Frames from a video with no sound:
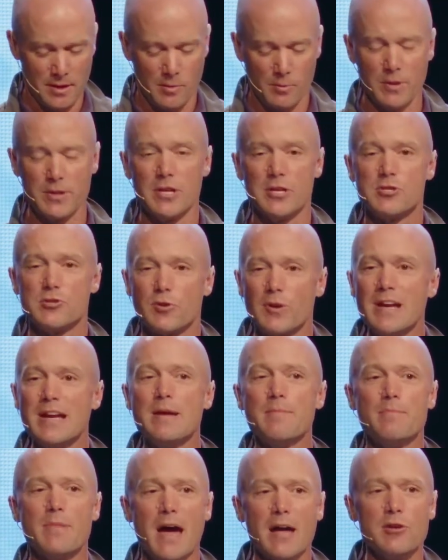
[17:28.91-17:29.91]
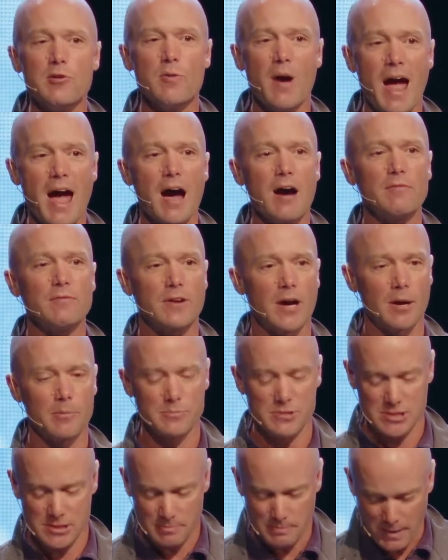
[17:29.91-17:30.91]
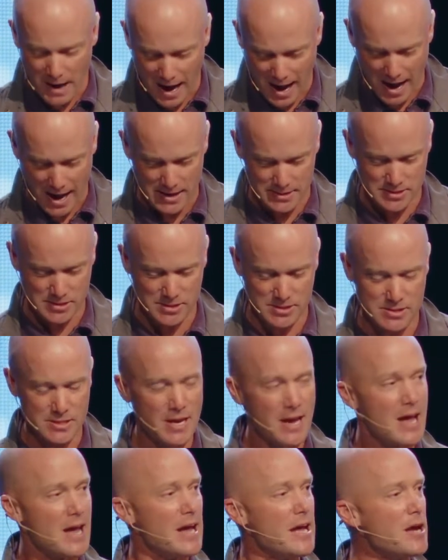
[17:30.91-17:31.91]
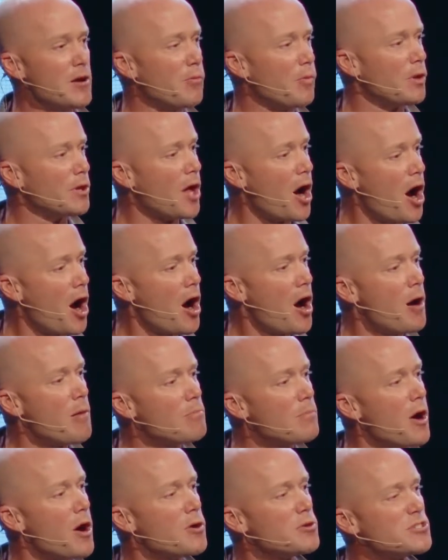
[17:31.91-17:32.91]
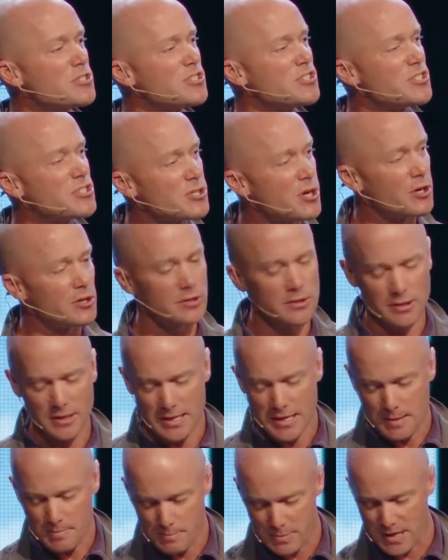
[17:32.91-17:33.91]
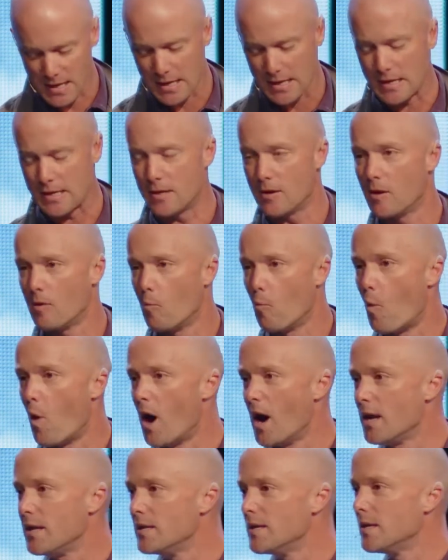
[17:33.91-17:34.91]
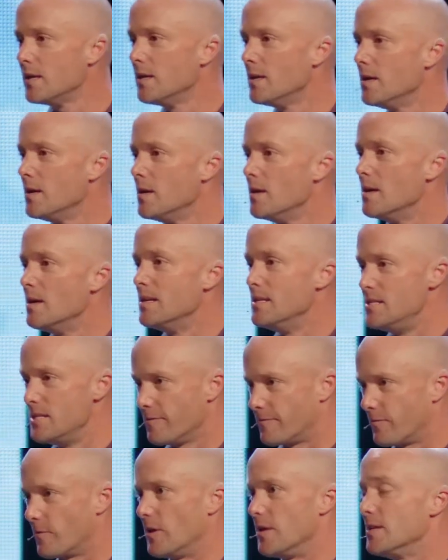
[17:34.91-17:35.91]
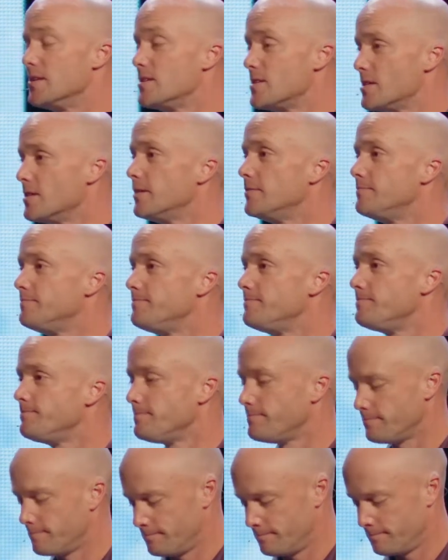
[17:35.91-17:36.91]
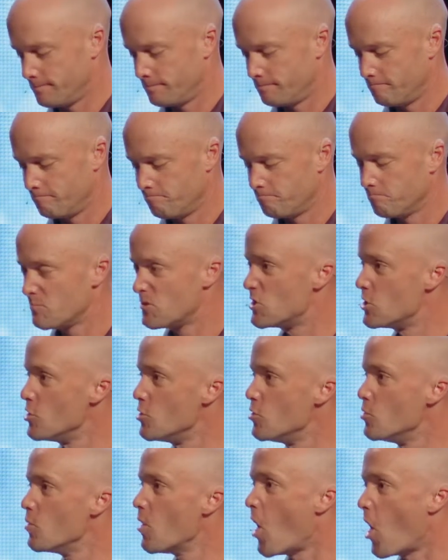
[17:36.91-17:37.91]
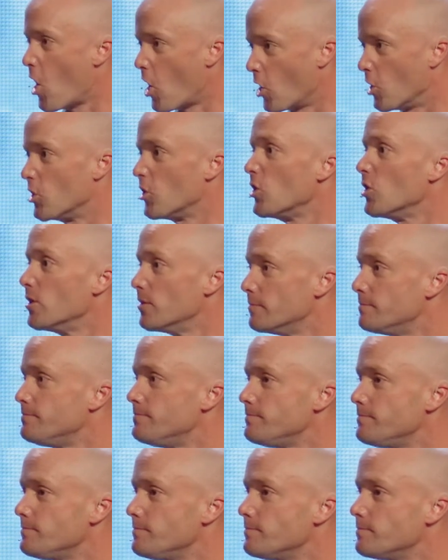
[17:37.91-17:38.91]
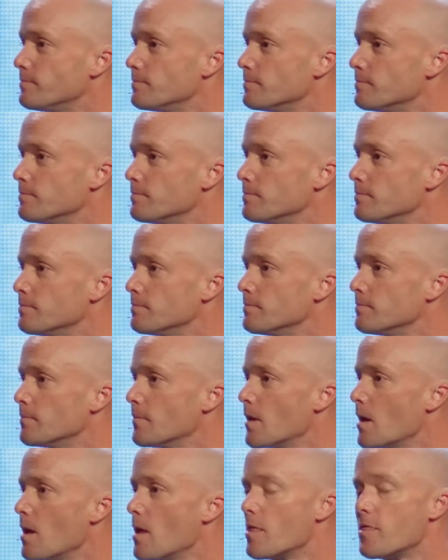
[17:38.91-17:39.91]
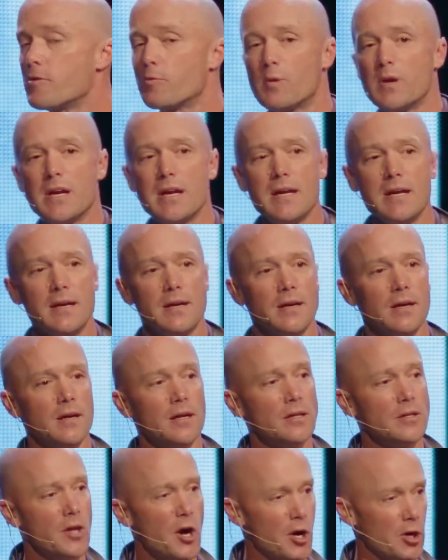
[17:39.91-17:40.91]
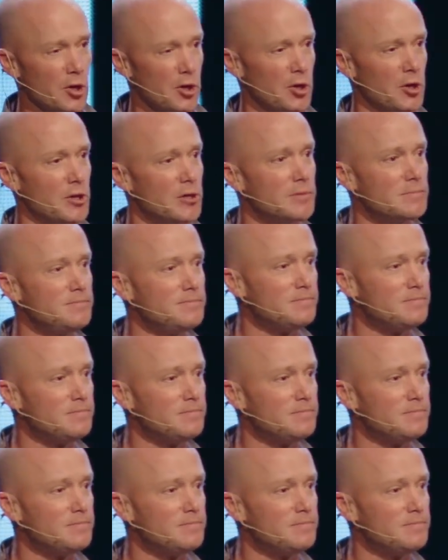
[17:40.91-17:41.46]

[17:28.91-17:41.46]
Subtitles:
When the dream that you have comes to pass, it will almost certainly be, one, different, two, harder, three, longer,